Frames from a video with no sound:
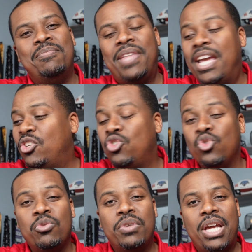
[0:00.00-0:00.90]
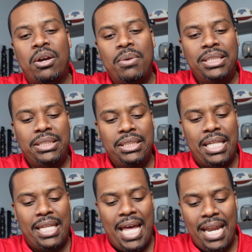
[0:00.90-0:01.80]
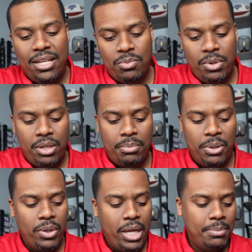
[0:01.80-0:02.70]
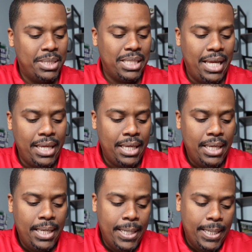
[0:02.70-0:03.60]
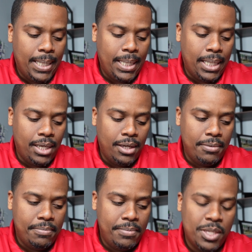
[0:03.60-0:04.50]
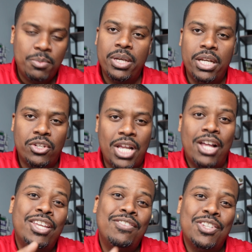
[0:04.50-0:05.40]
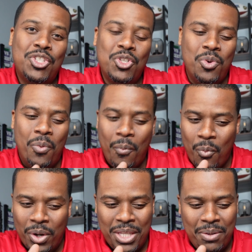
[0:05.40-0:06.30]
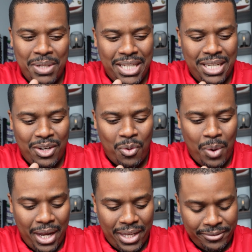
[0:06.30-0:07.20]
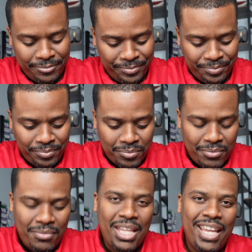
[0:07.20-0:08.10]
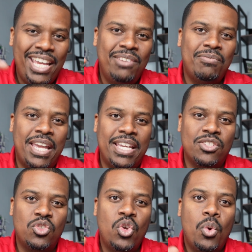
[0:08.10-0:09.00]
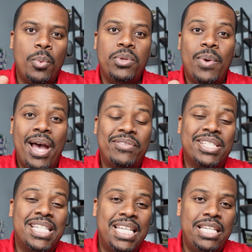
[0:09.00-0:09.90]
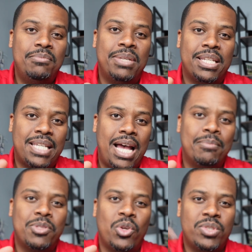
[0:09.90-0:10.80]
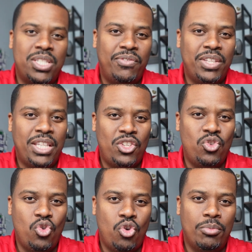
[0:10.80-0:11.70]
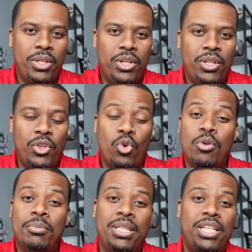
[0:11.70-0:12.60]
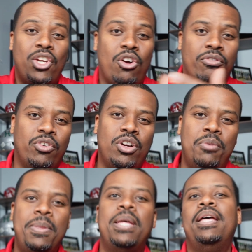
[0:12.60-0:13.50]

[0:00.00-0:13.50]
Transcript: thank you, Drew, for that question. And that is what a bowl game is like. It's pretty interesting. I'll leave this too. One thing we did in Hawaii, in Vegas, when you have a team and the time zone's different than you normally are from,